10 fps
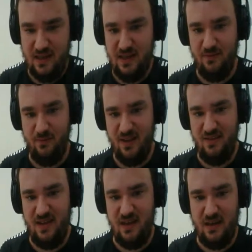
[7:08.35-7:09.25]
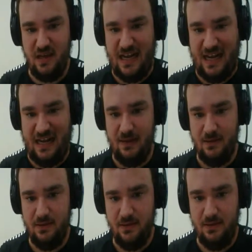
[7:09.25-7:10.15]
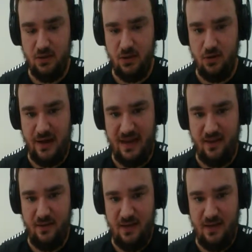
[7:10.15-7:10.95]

And we see a crack